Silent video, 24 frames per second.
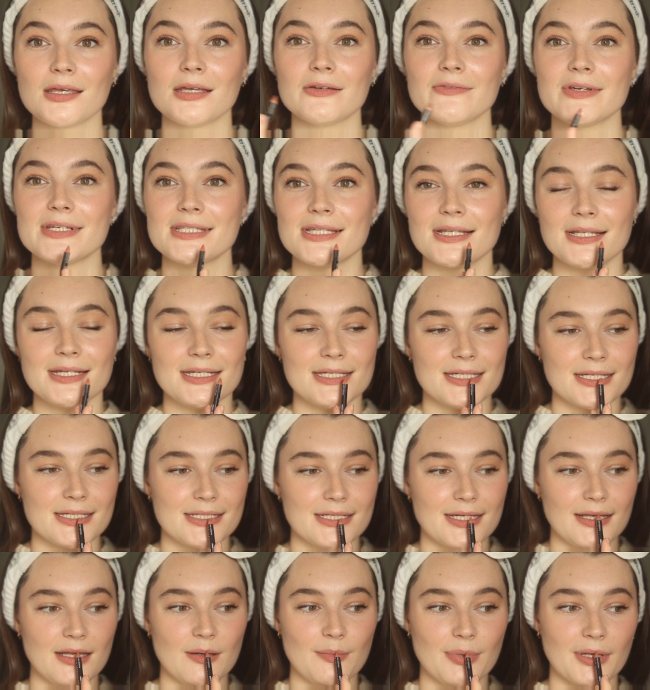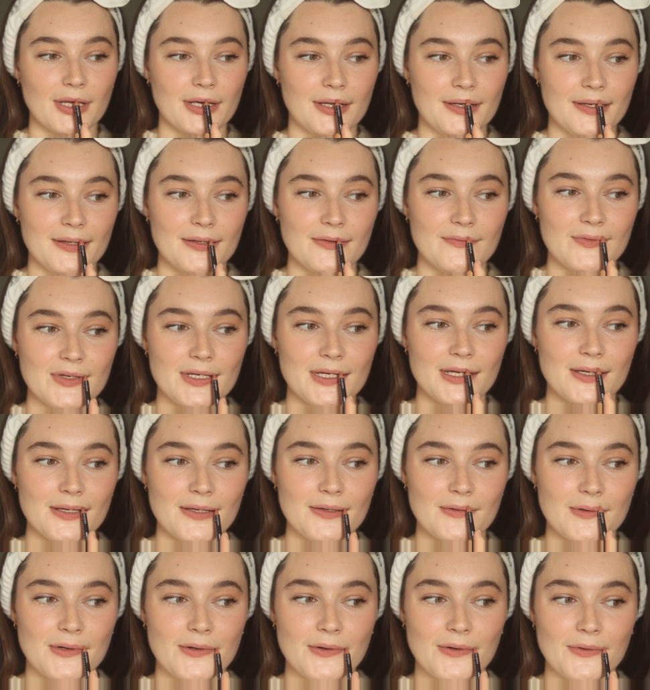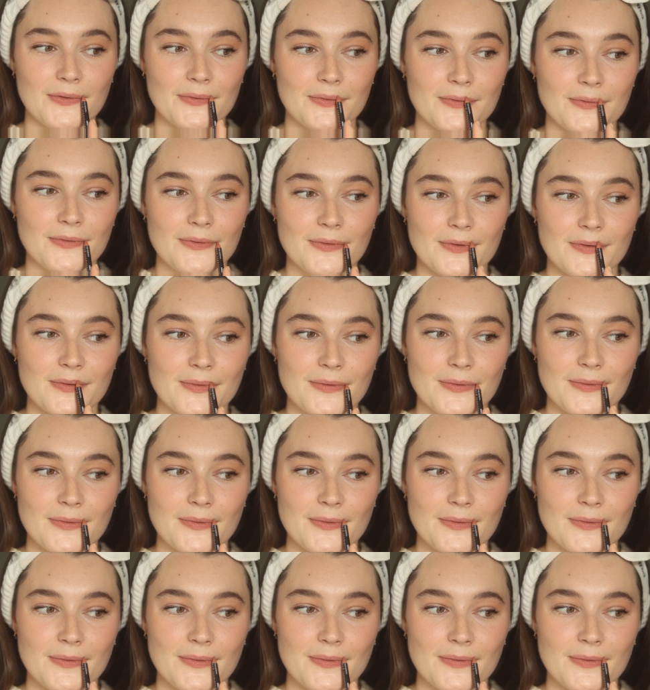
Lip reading: I recently did a lip liner video on